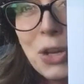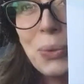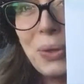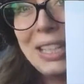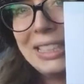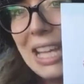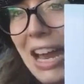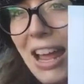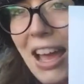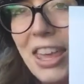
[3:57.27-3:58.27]
What is
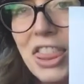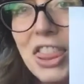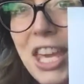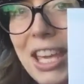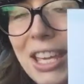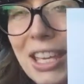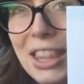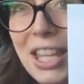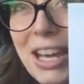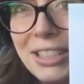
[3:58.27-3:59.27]
that? I think
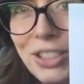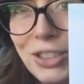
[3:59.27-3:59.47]
that's